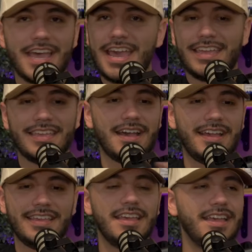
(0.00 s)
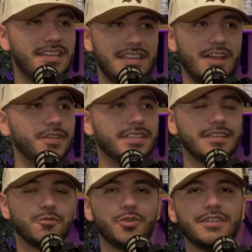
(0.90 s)
that, ended
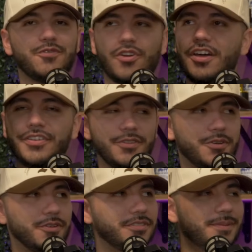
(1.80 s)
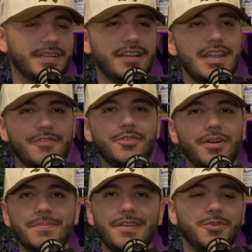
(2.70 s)
everything, ruined it for all the other girls. I'm like, I never,
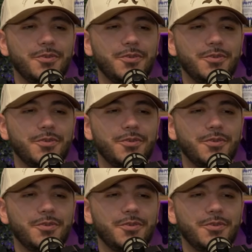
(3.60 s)
I'm never